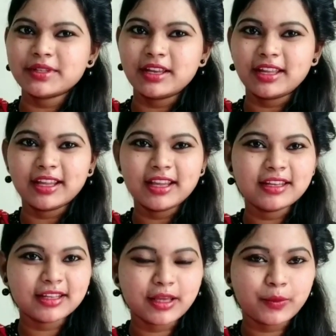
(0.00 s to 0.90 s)
And again
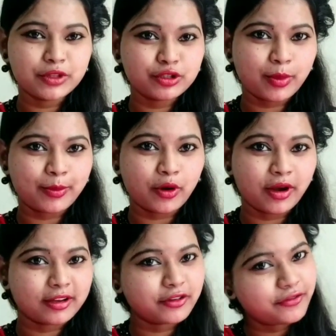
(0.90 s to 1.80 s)
I came with a super
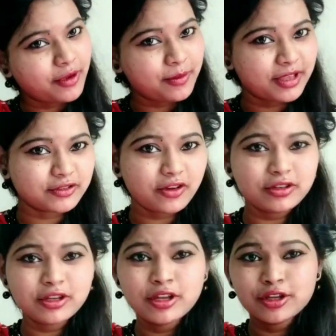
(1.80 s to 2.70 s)
product of
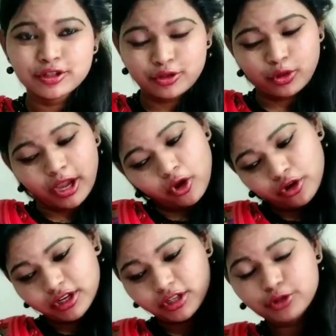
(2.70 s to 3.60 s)
Amazon. So I
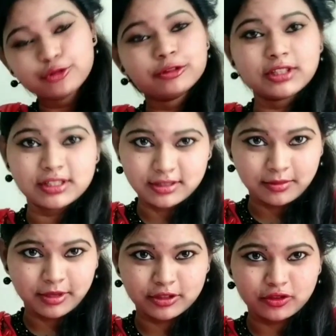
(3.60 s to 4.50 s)
ordered 2 kurtis in
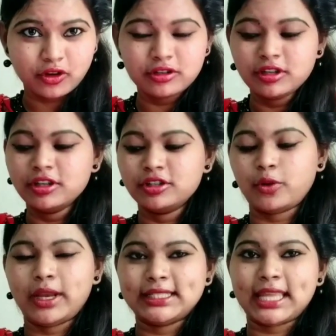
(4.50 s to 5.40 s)
Amazon.
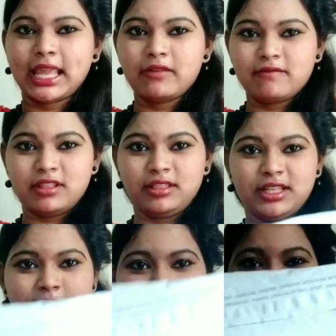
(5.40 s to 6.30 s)
So it came with
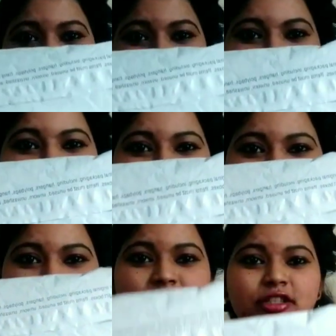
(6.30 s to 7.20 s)
this big
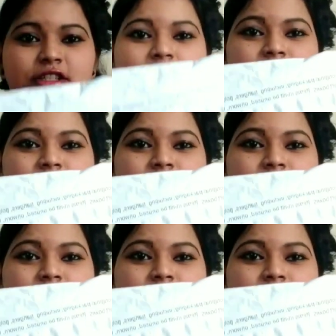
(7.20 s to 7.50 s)
package.